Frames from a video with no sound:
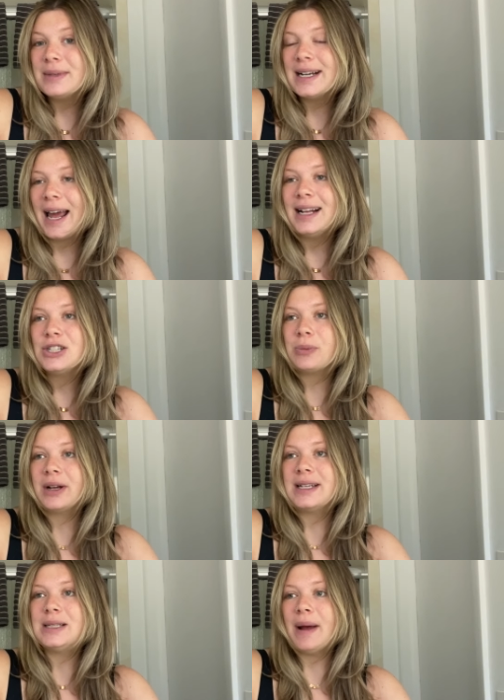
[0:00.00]
tonight. So I'm
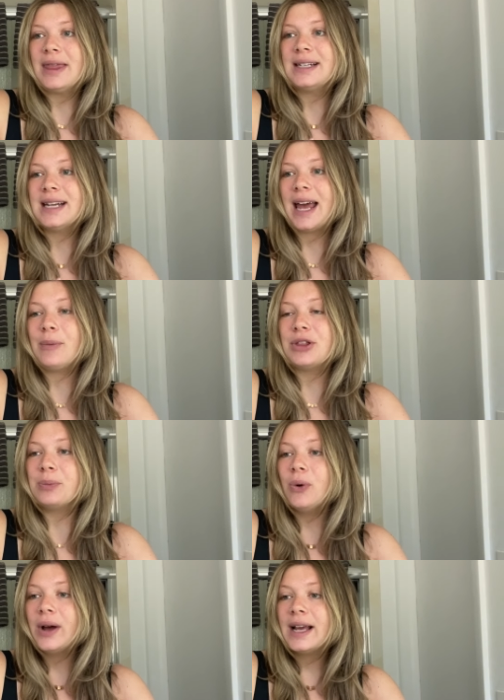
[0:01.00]
going to spend the day with the
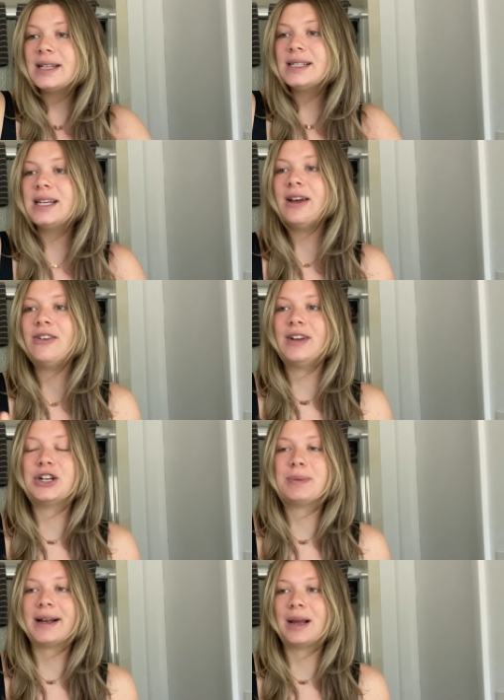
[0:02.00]
boys,
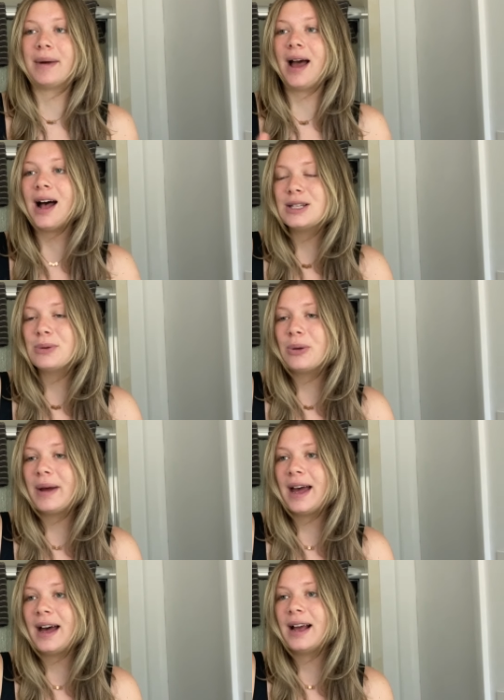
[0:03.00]
finish packing my hospital
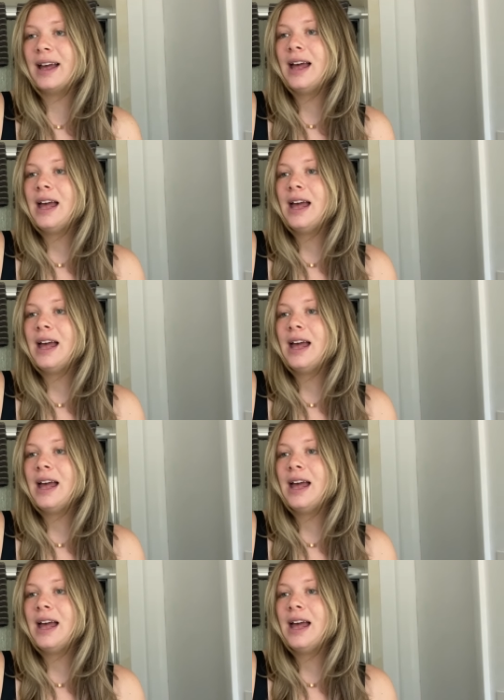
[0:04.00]
bag,